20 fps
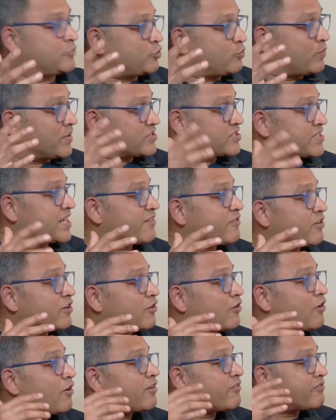You must have a
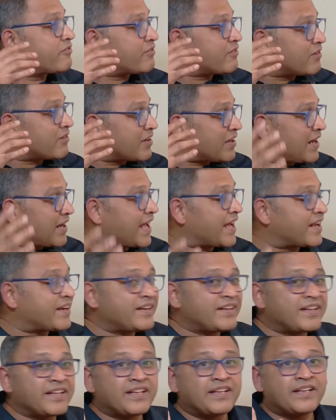lot of
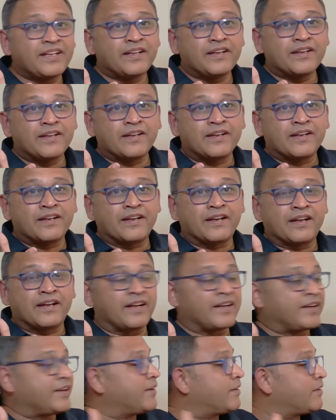clarity,
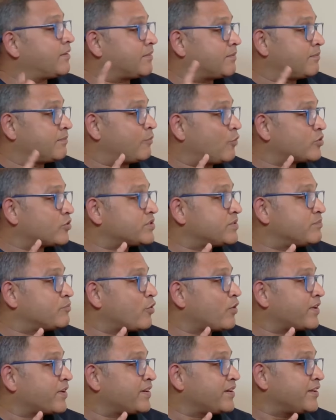and most
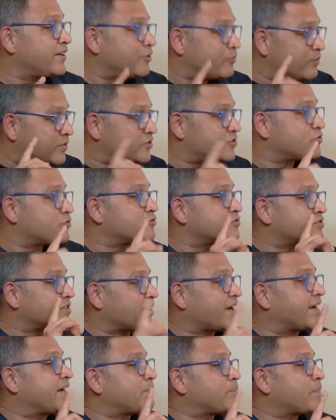importantly, you must choose
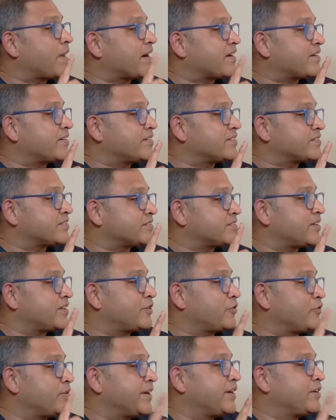the right partners
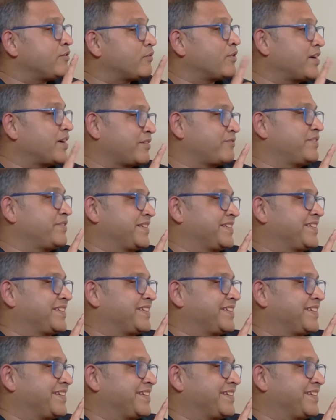that you need to work with.